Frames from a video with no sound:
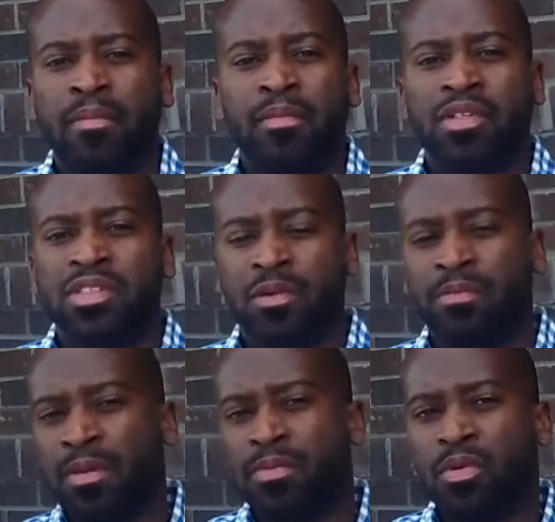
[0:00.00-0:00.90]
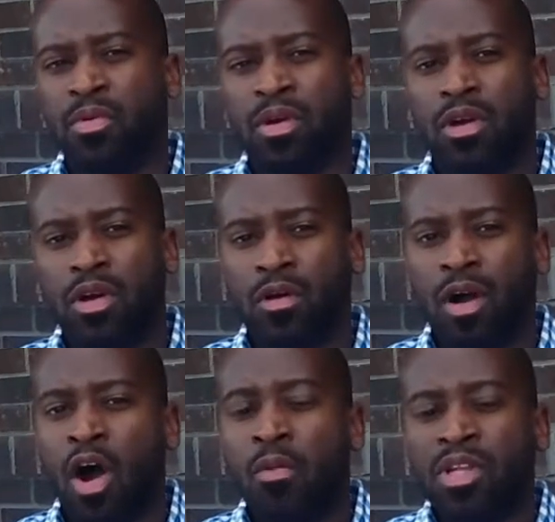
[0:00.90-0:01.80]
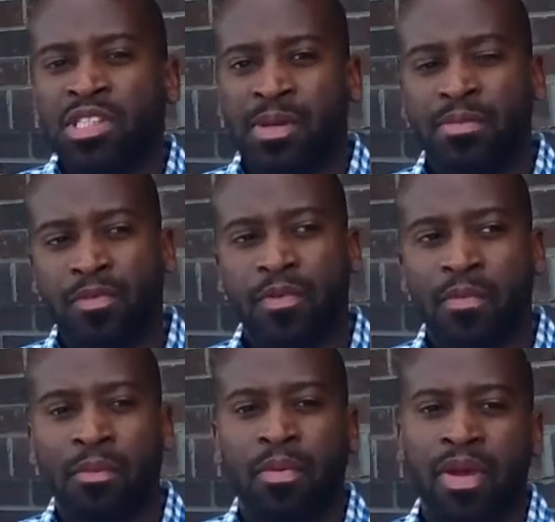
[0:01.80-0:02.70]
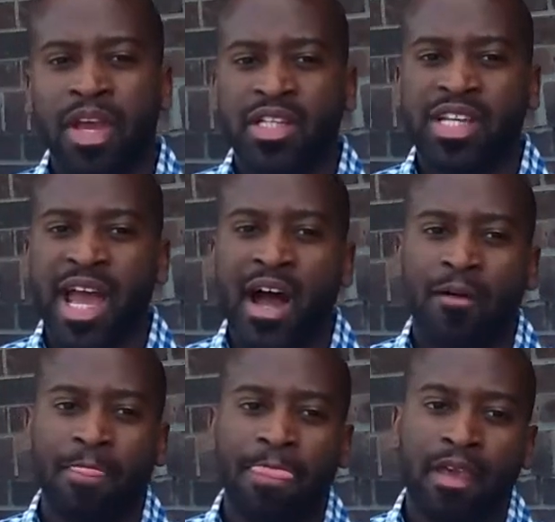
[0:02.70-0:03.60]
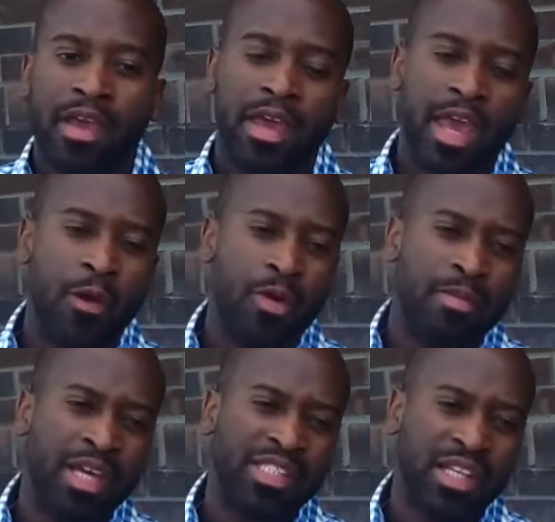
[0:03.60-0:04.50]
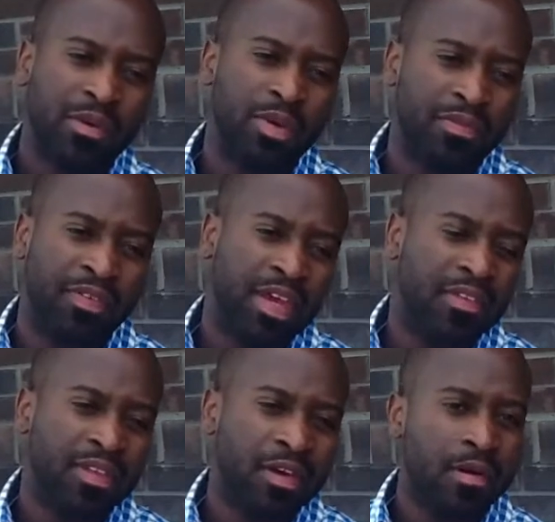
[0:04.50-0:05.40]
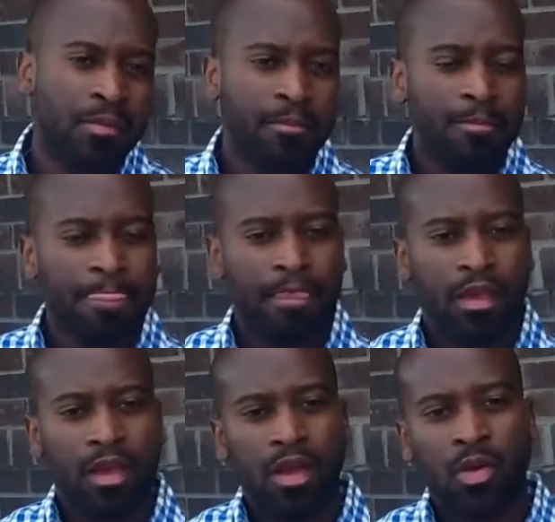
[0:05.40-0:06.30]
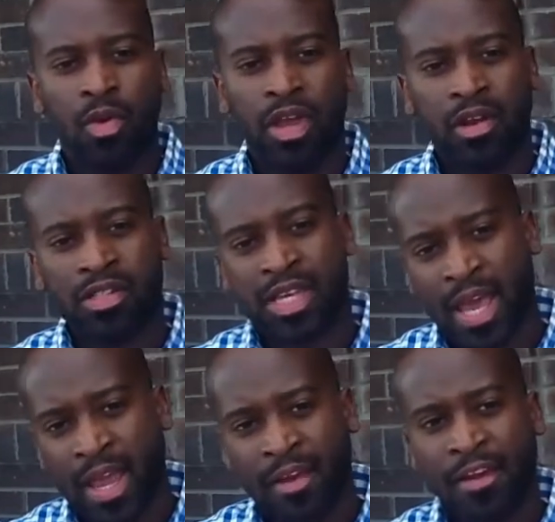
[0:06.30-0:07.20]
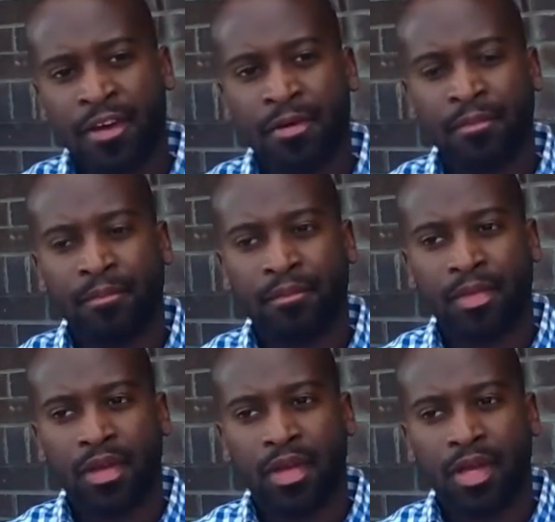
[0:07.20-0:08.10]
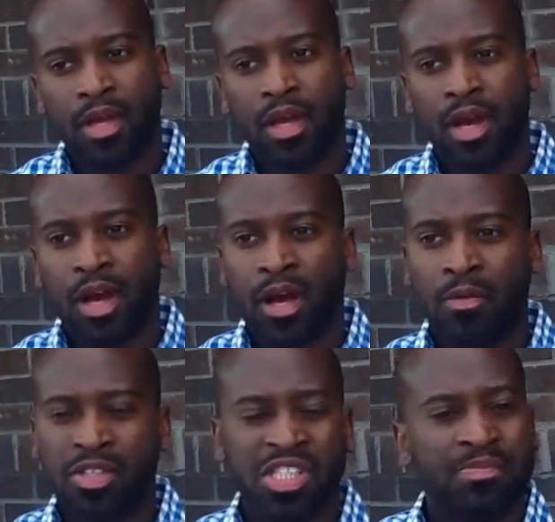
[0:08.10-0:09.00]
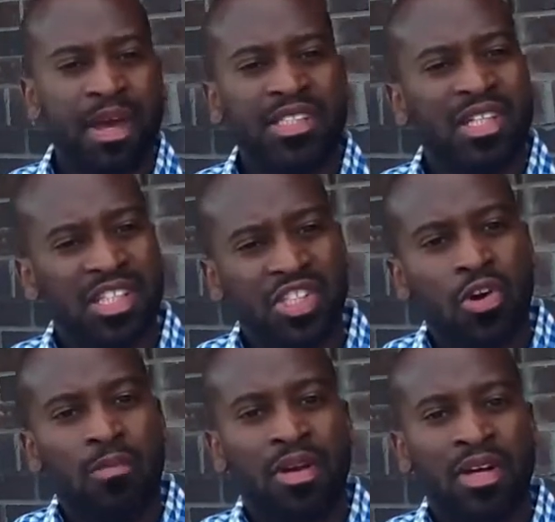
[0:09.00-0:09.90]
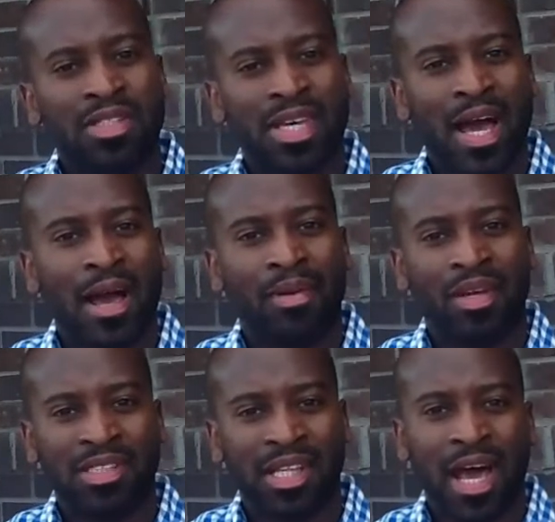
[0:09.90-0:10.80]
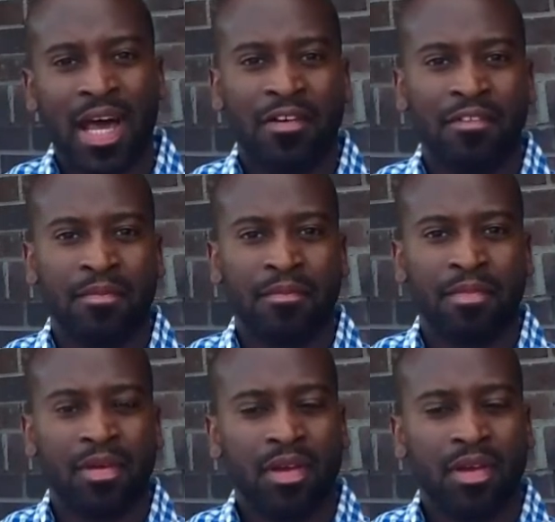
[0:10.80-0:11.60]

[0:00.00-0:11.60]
members or people, homeless people from the bridge out. And we feed them, we entertain them. We just basically show them a good time, because a lot of them,